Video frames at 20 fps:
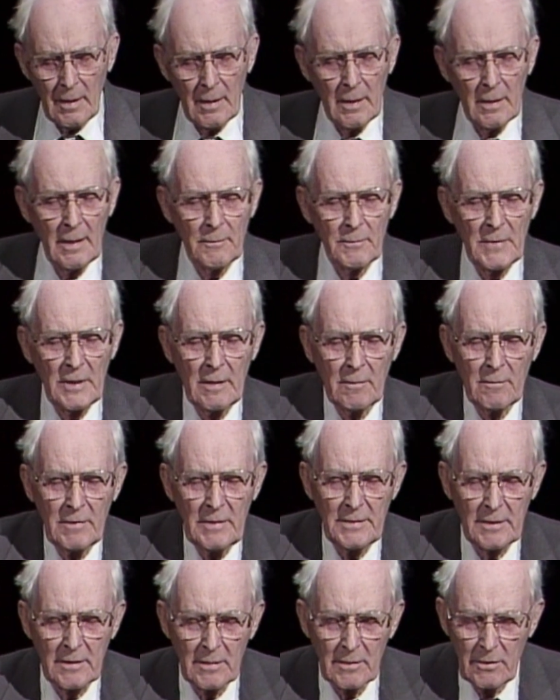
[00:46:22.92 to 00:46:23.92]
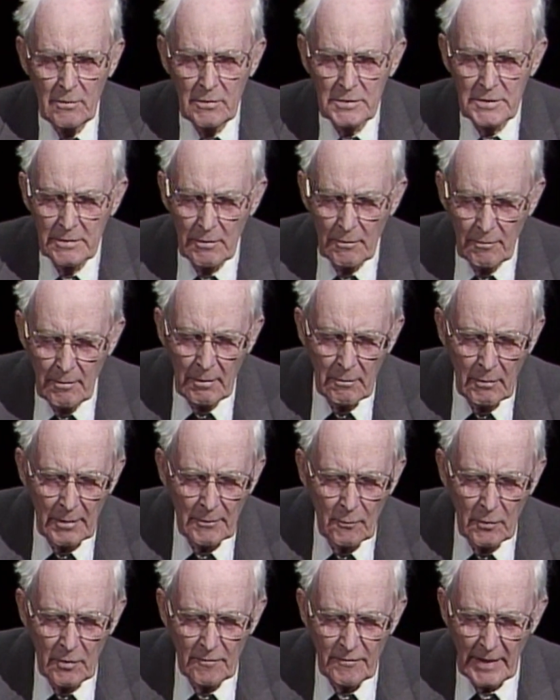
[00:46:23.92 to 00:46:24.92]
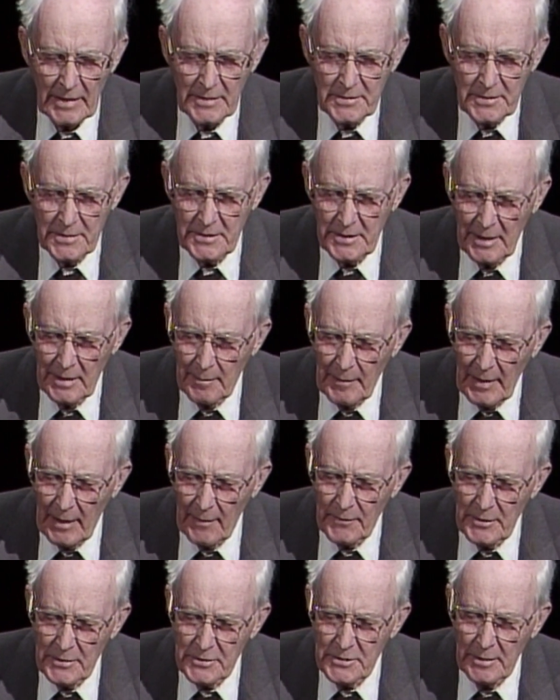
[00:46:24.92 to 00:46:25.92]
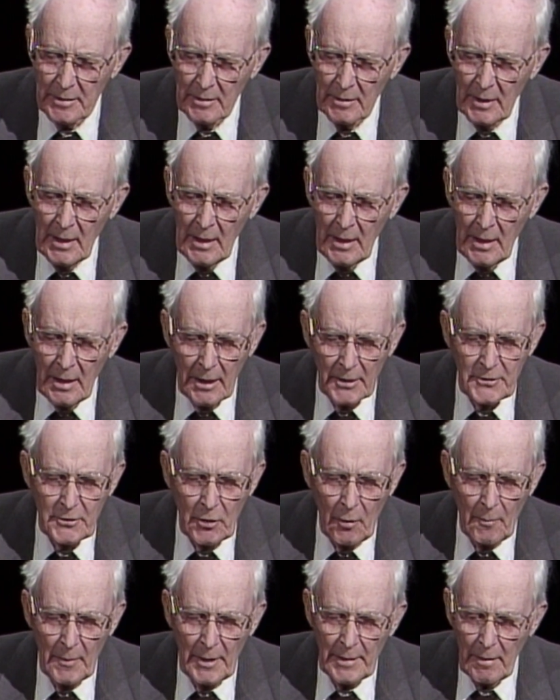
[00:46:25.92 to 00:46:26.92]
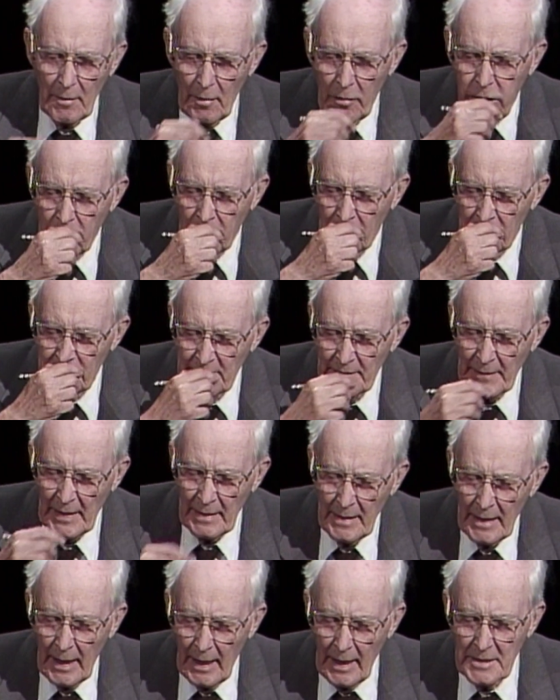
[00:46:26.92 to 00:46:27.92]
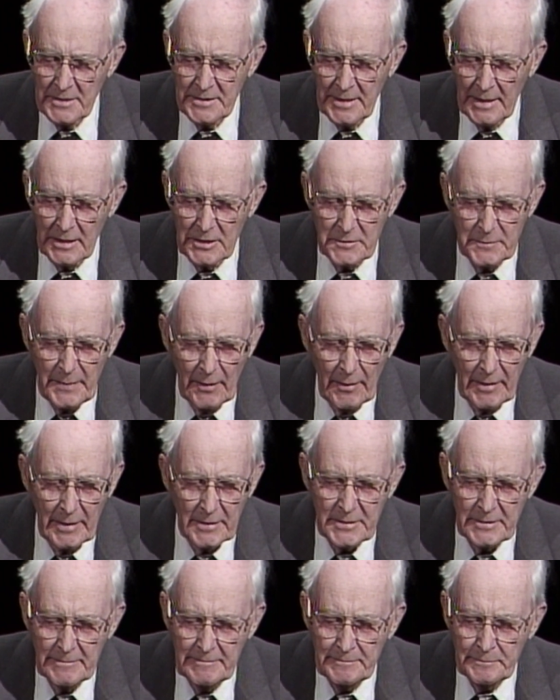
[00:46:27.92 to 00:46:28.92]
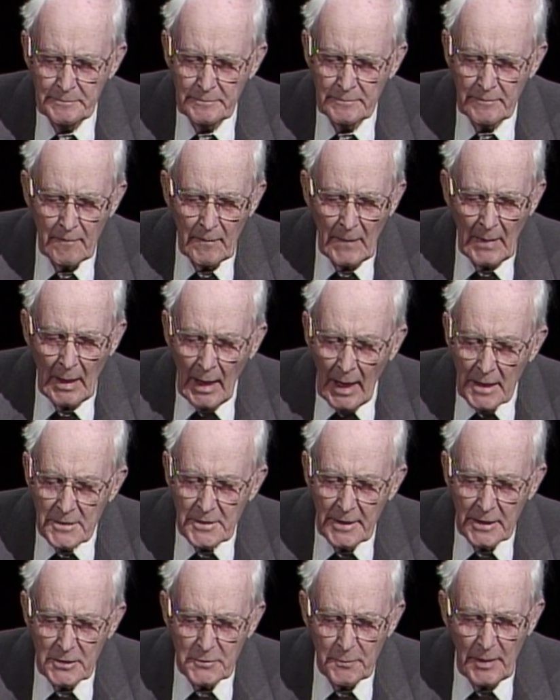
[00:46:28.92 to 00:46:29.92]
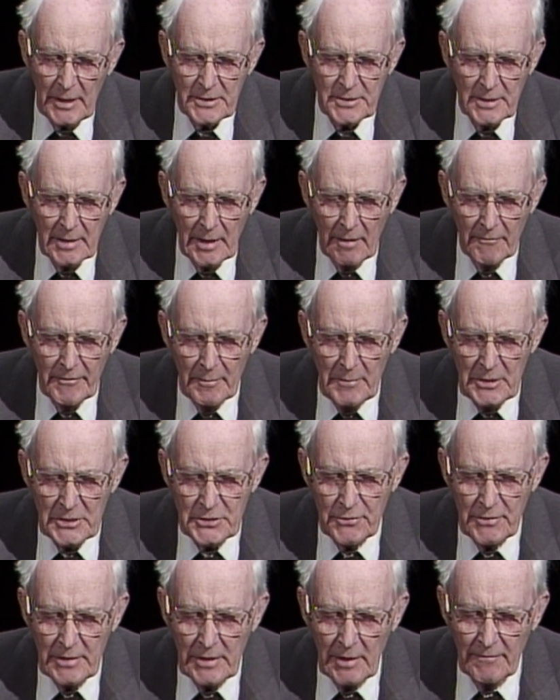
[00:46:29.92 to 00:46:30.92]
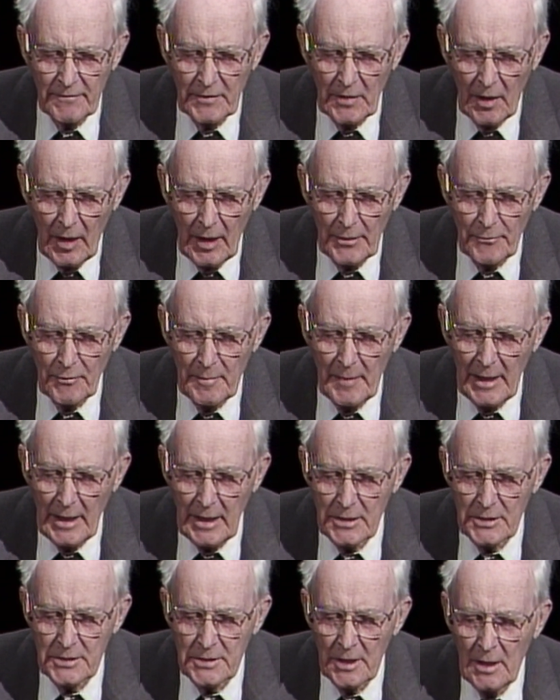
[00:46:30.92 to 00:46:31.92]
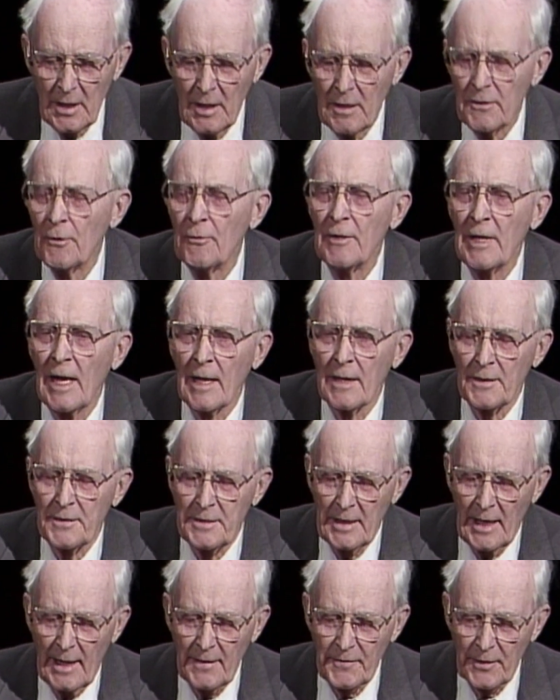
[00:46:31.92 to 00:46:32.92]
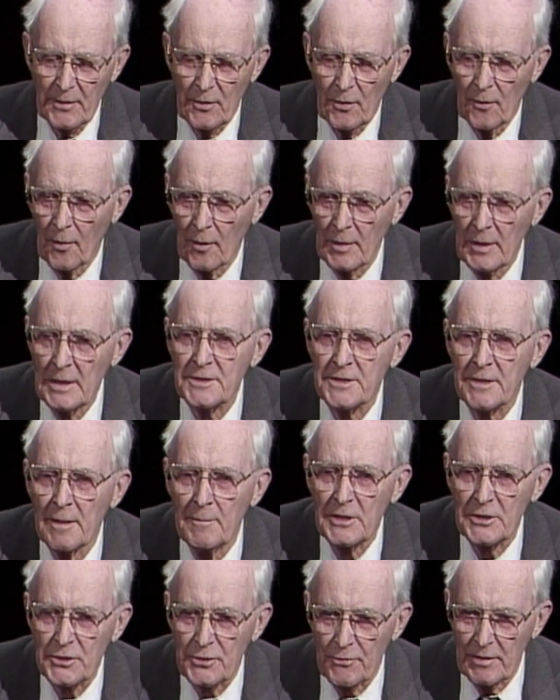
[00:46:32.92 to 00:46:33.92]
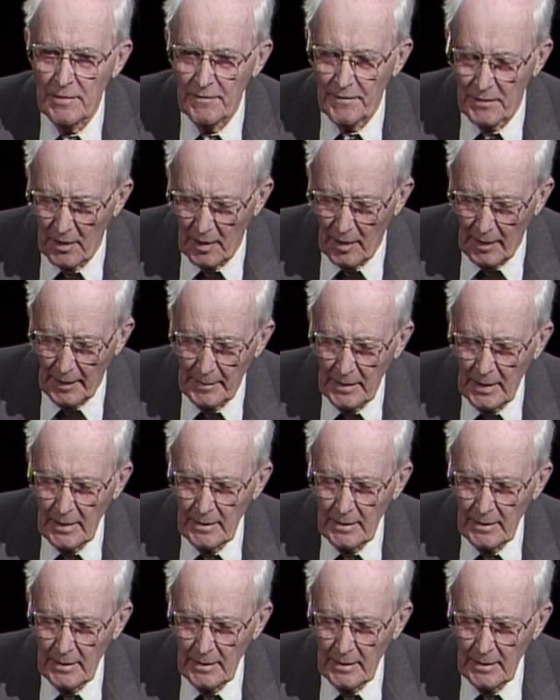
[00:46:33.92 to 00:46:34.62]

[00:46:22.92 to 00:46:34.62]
Let me read the conclusion to what Wolf has to say about this here. Atonement, as an experience, as an expression of the mystery of God, remains the reality at the core. It's the mystery of God.